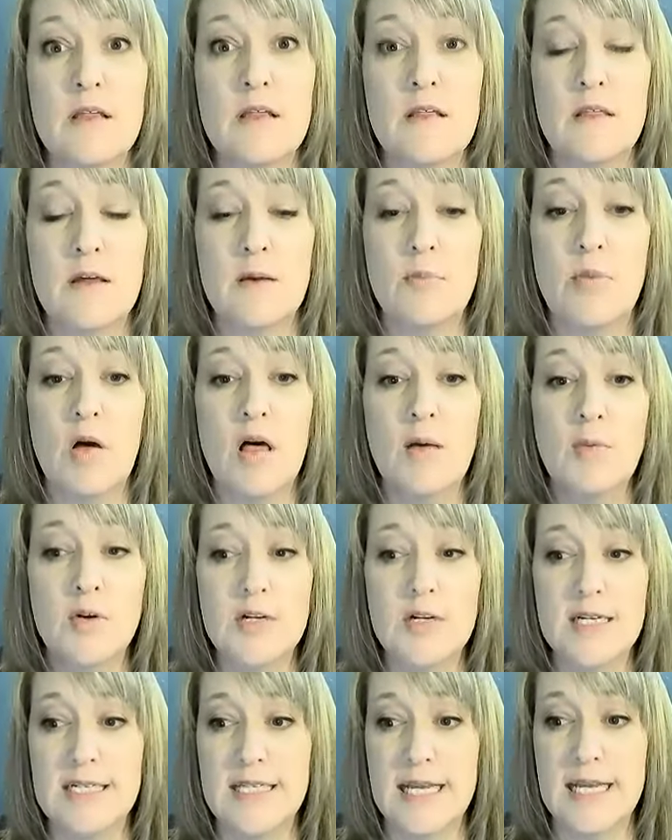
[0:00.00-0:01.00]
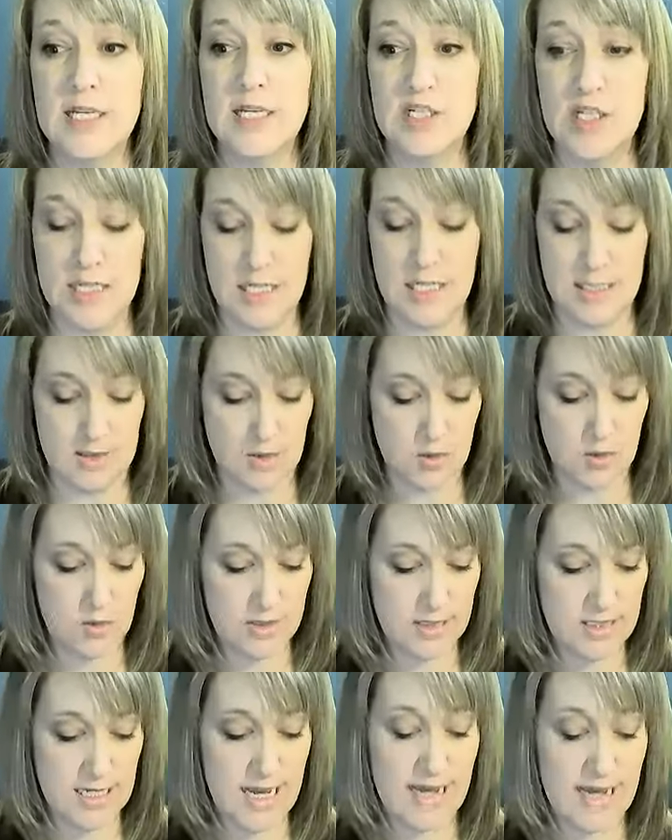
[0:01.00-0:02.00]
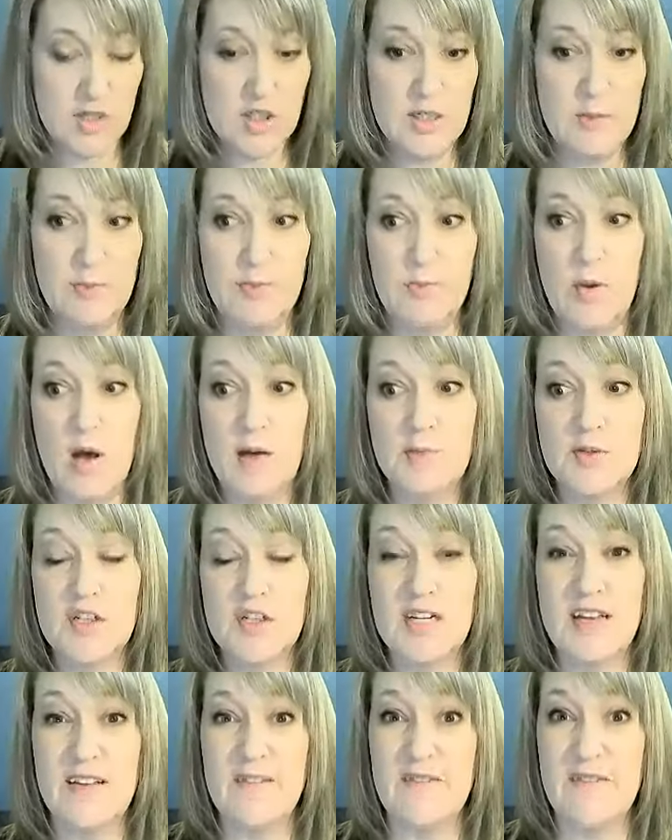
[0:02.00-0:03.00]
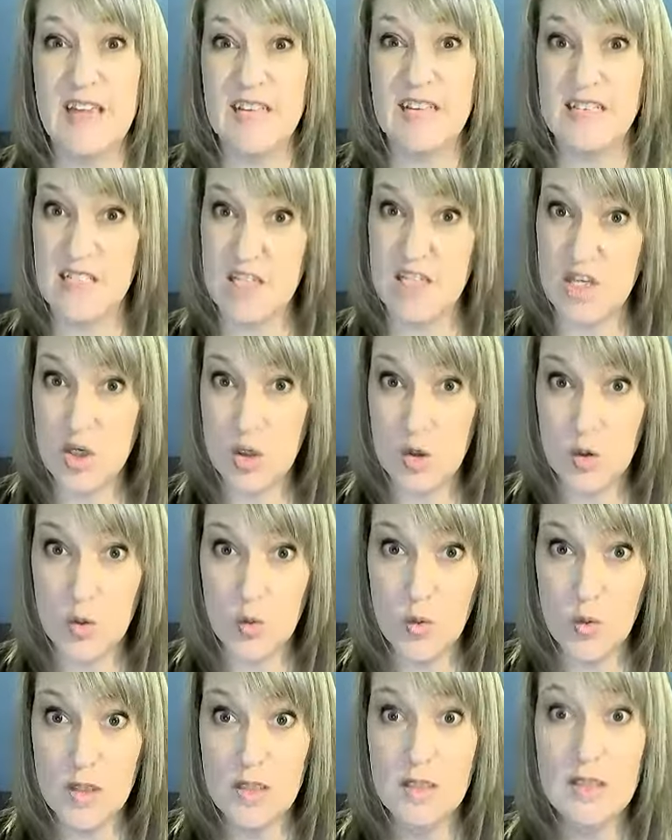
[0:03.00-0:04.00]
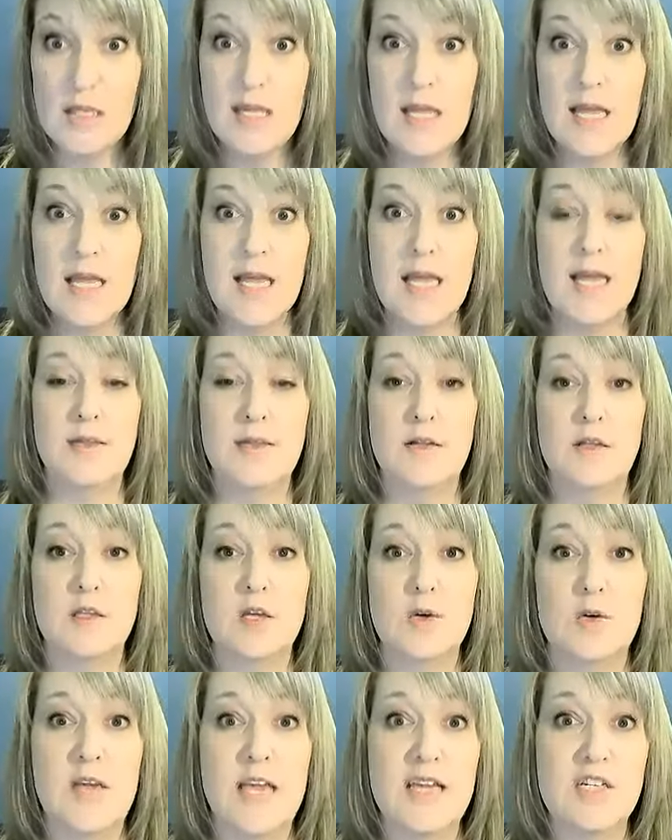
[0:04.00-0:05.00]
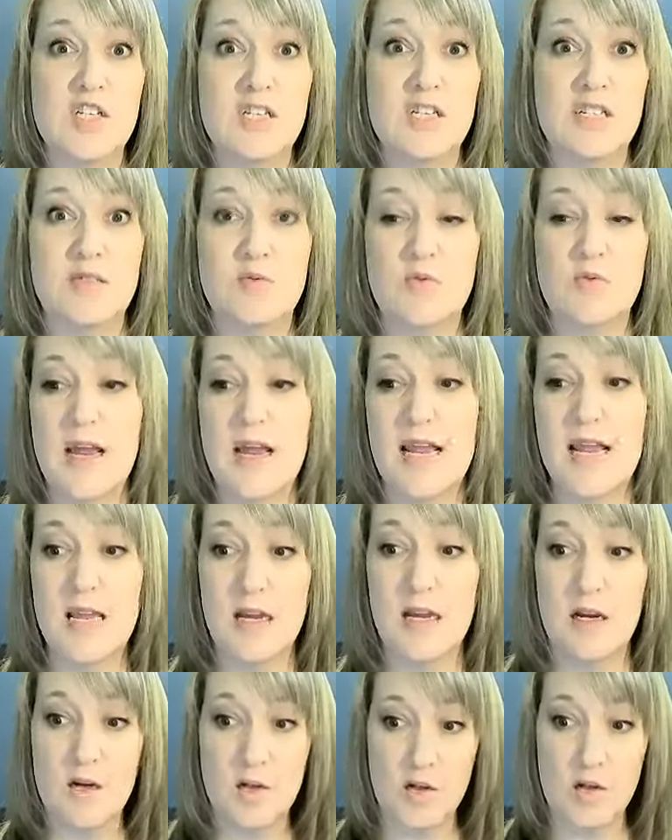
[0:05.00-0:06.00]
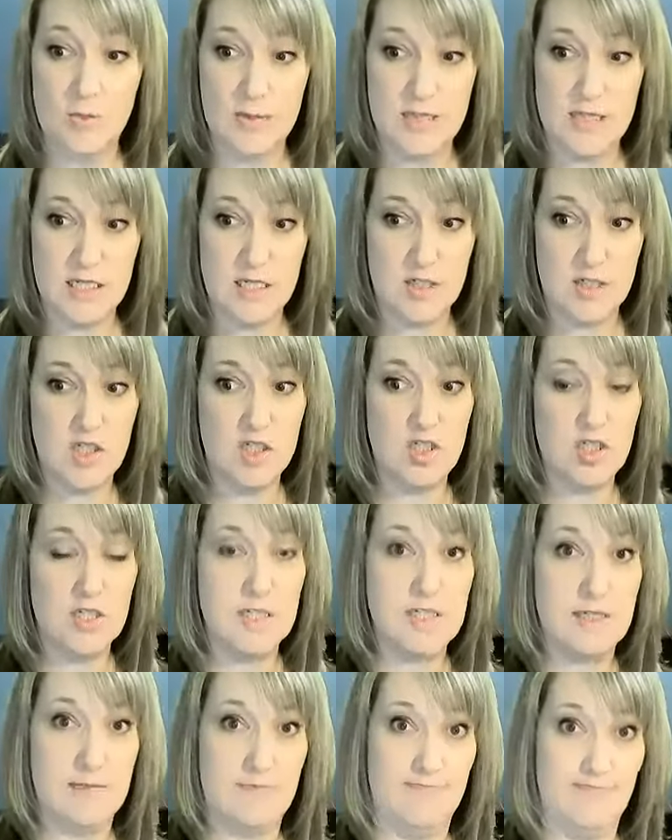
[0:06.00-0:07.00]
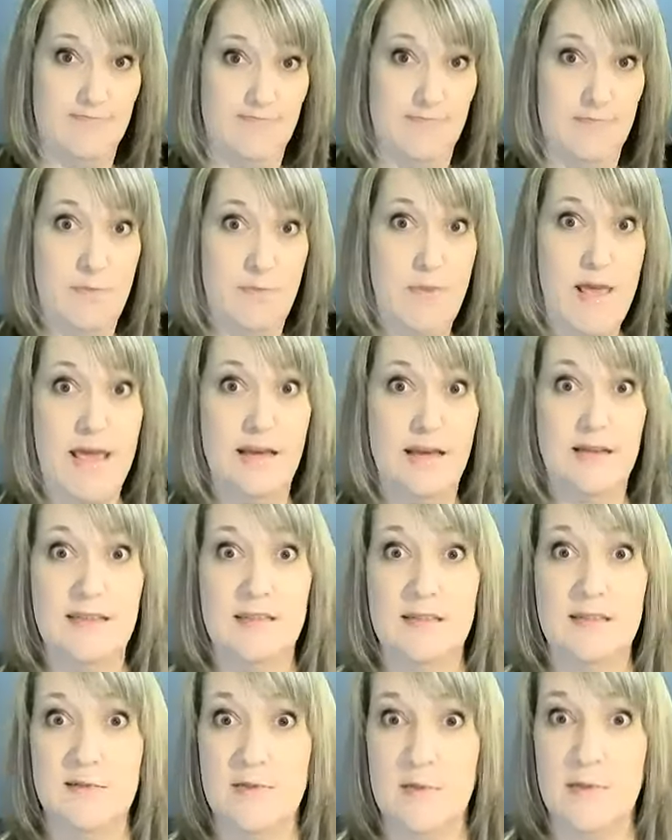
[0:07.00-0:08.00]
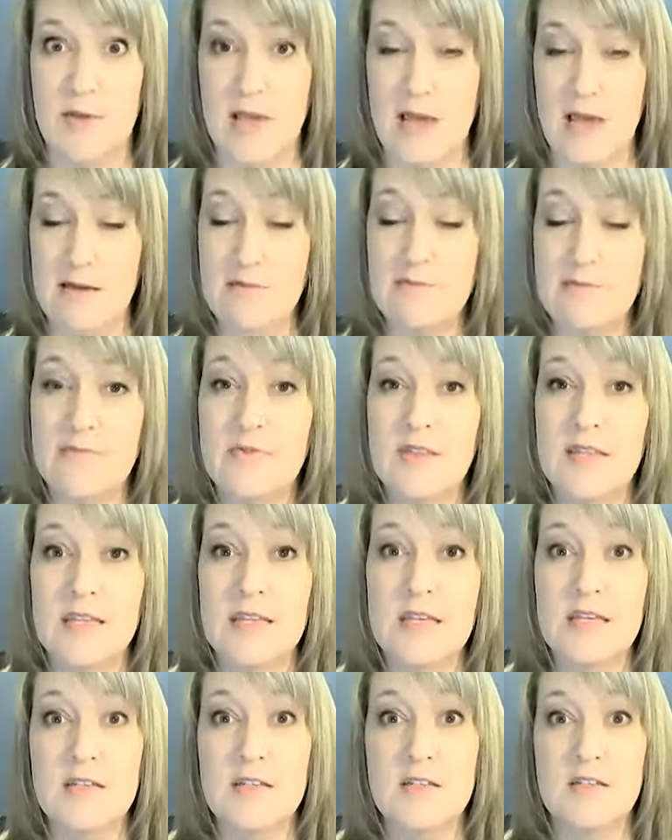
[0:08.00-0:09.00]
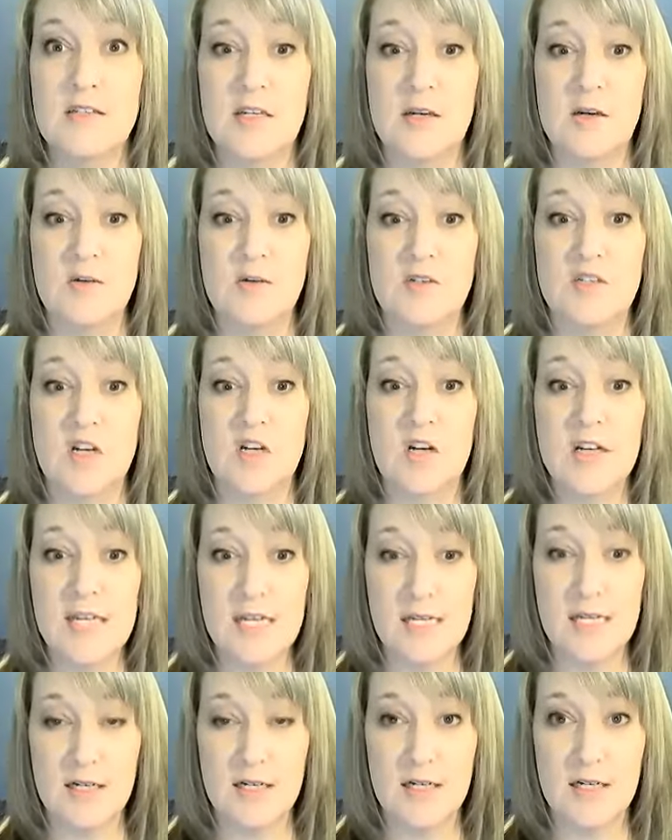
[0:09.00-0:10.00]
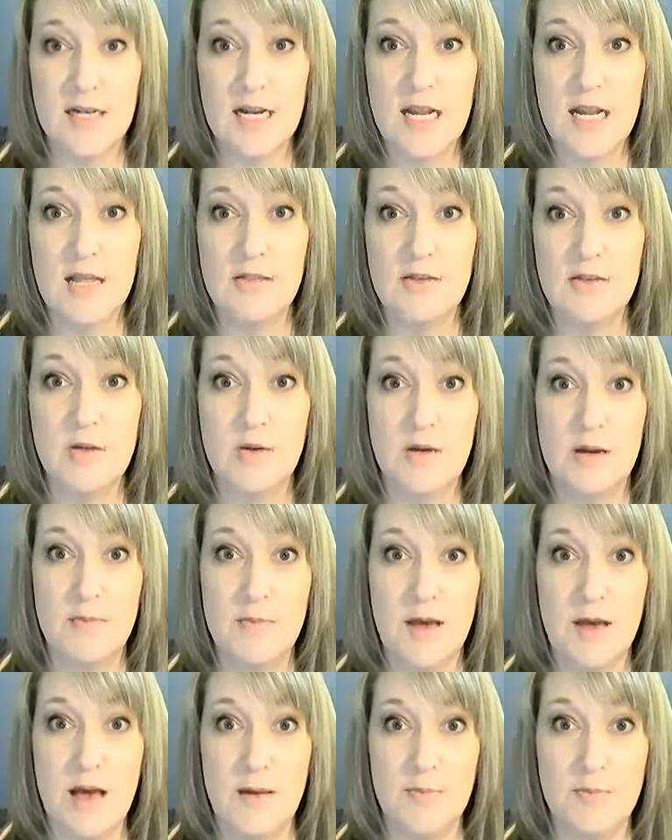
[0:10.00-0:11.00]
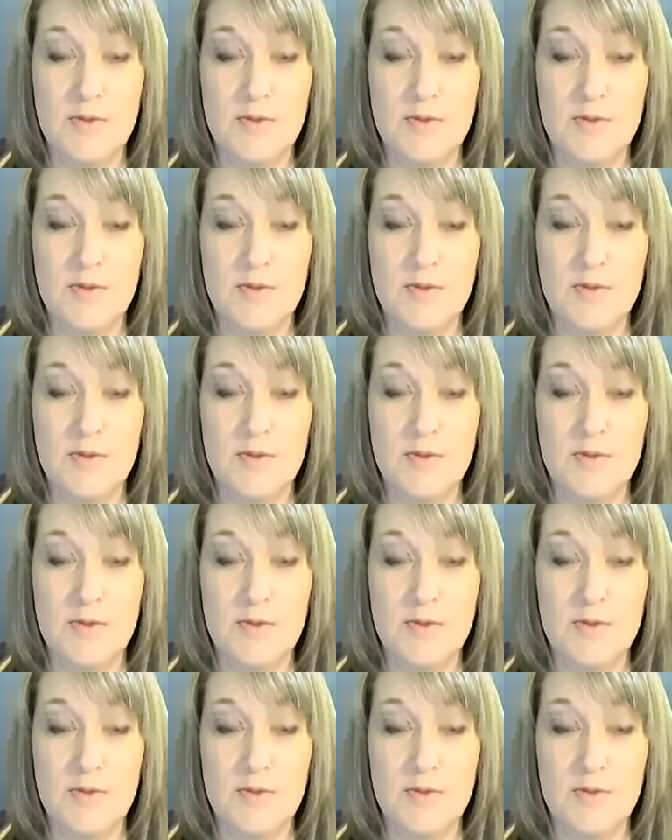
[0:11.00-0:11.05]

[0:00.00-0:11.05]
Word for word: The palm orientation is going to actually, palms are going to face you, and the location is right here. You'll be touching just pecs, okay? So, start here and then you come up.